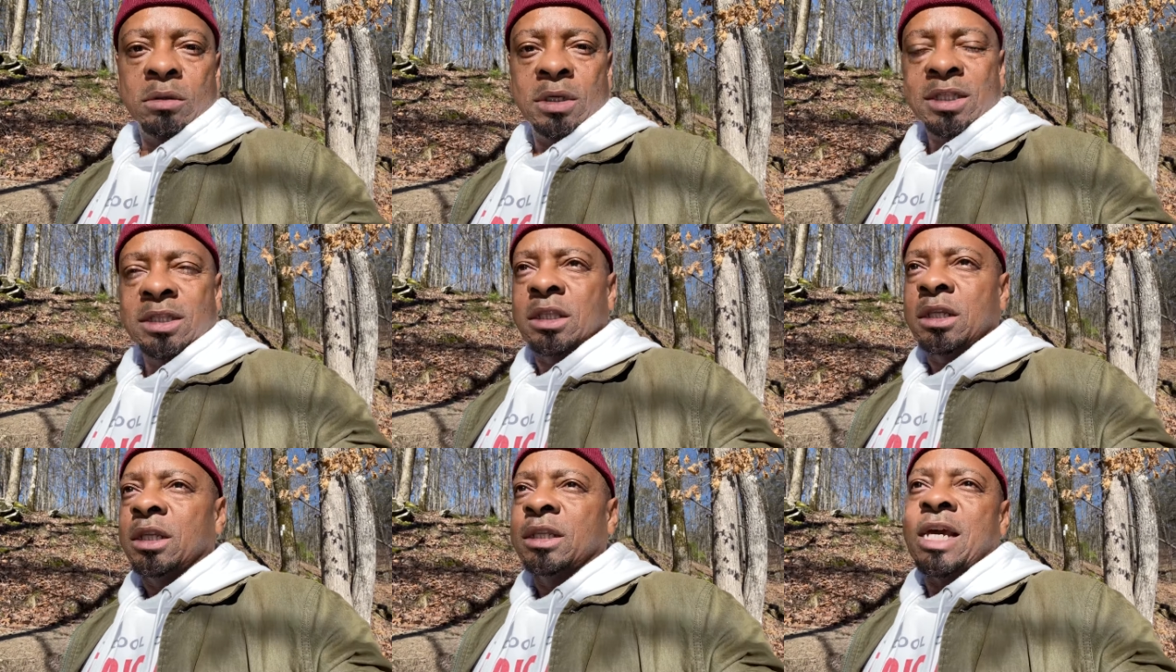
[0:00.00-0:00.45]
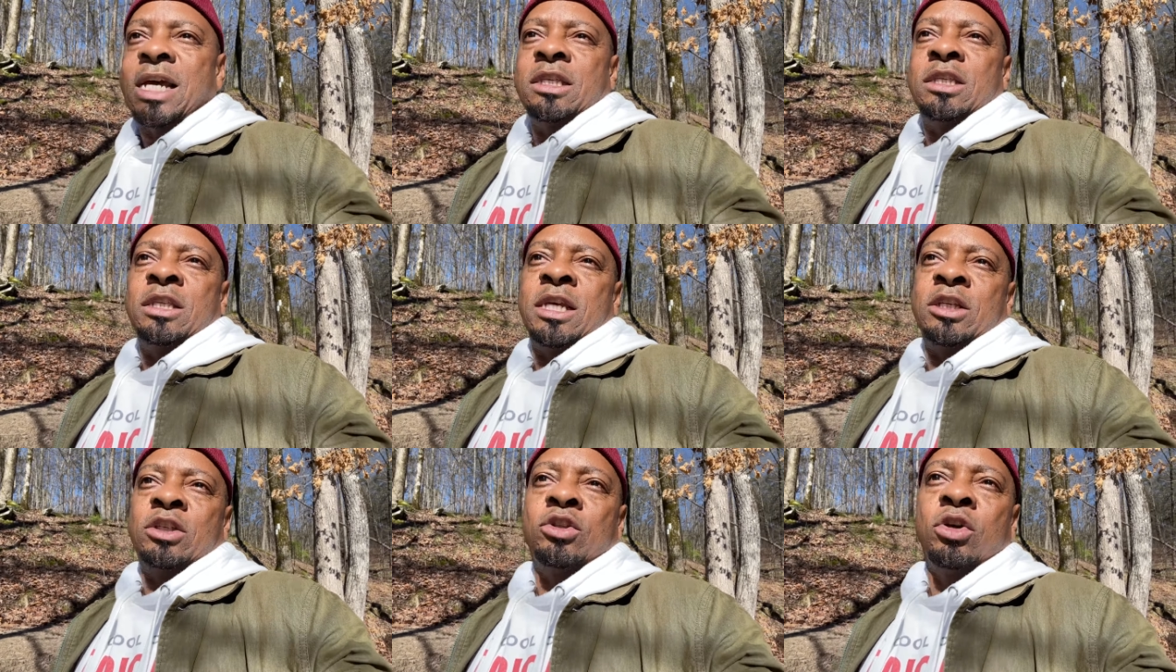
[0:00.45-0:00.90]
That's the, that's
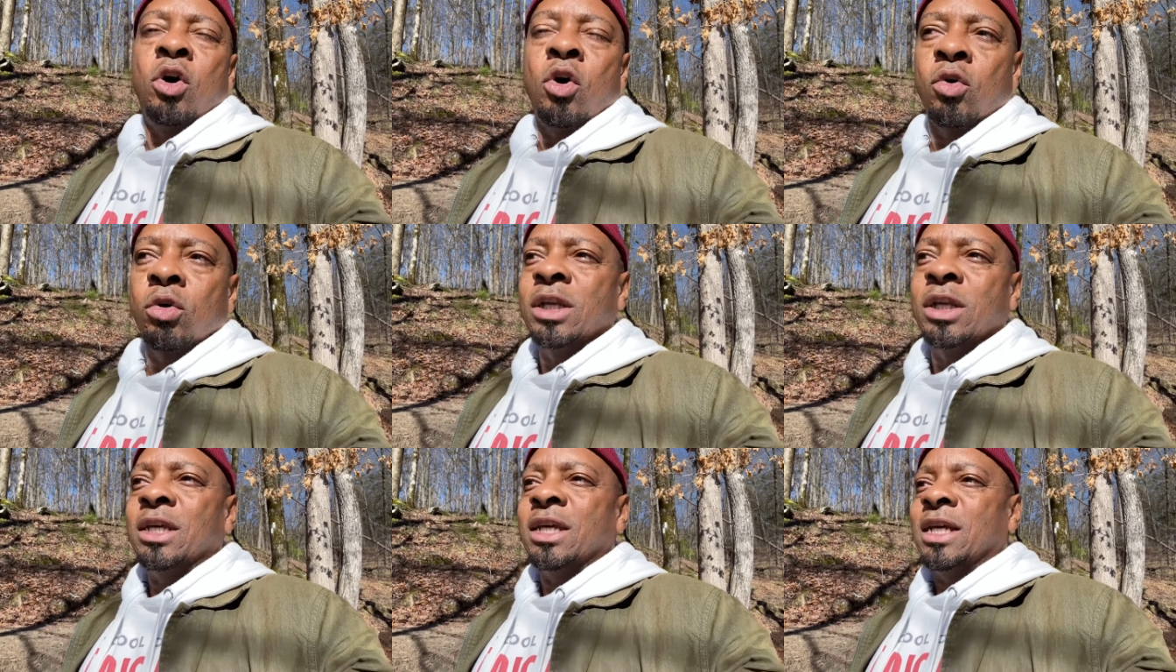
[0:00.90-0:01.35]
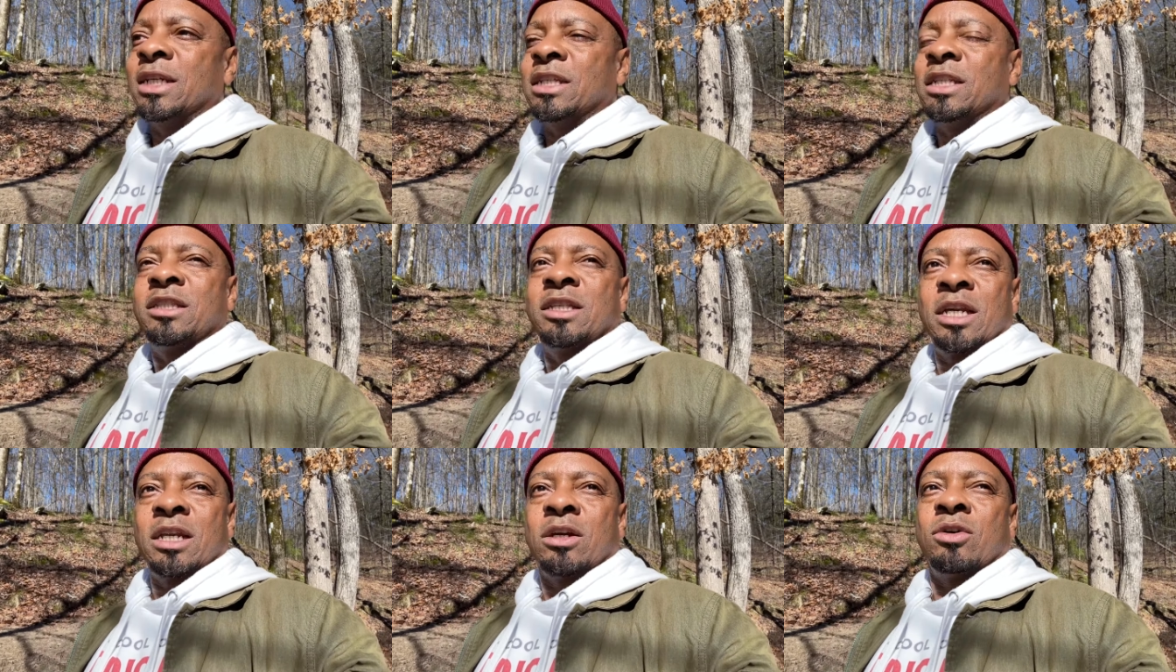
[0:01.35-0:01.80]
that's totally
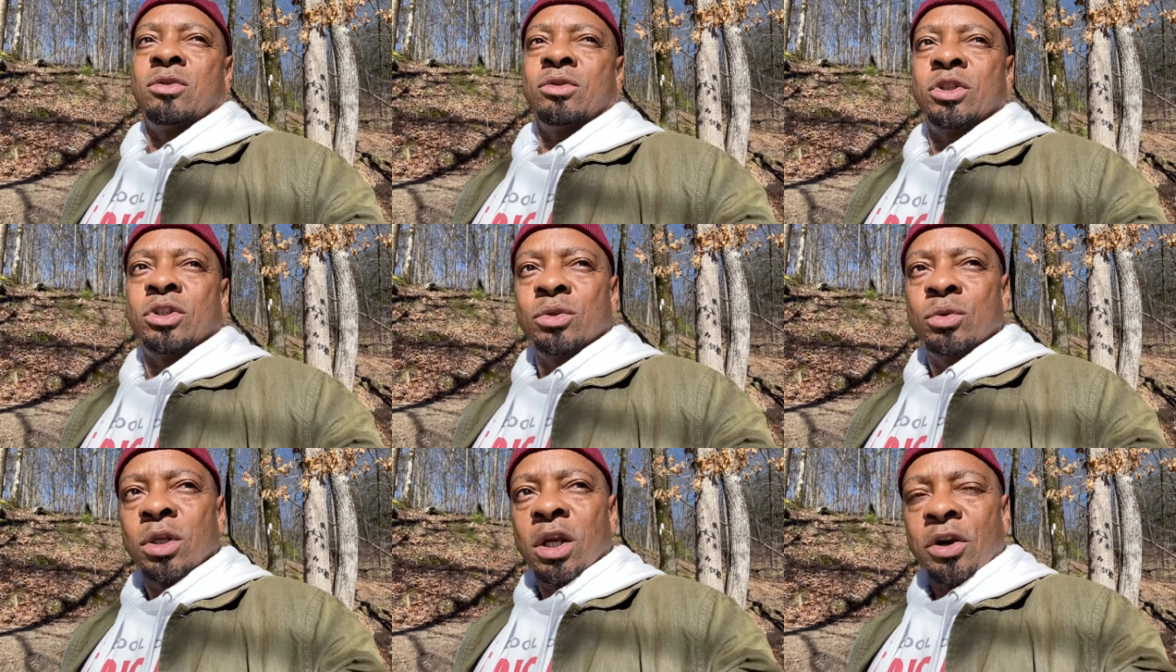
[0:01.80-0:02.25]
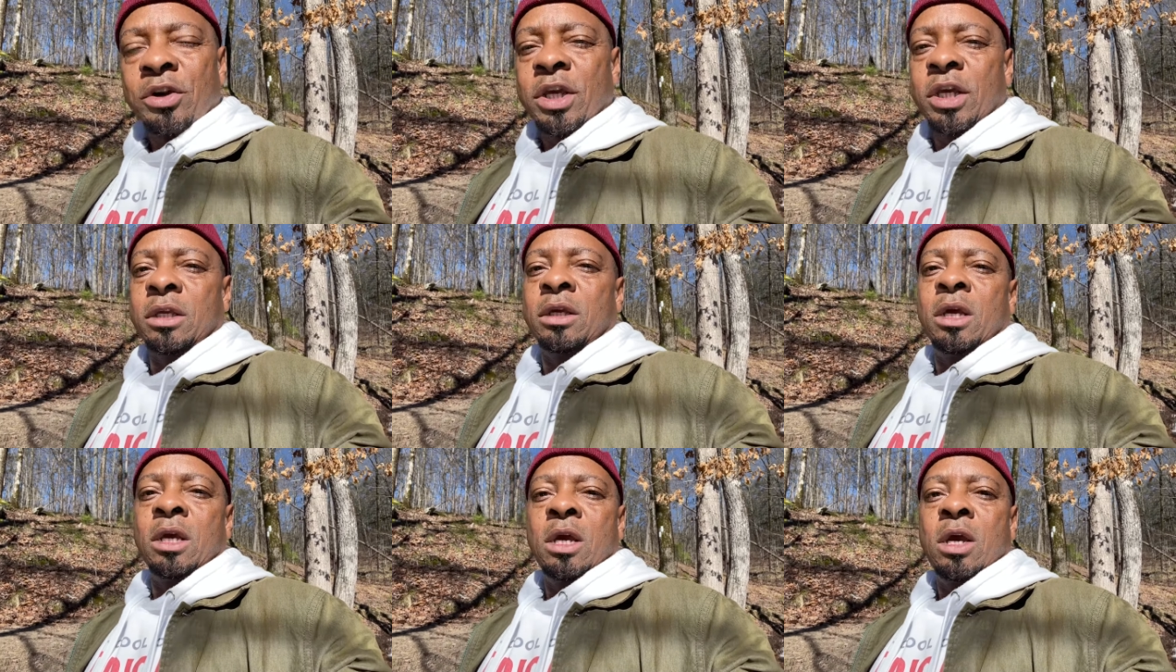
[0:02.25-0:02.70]
antithetical to learning.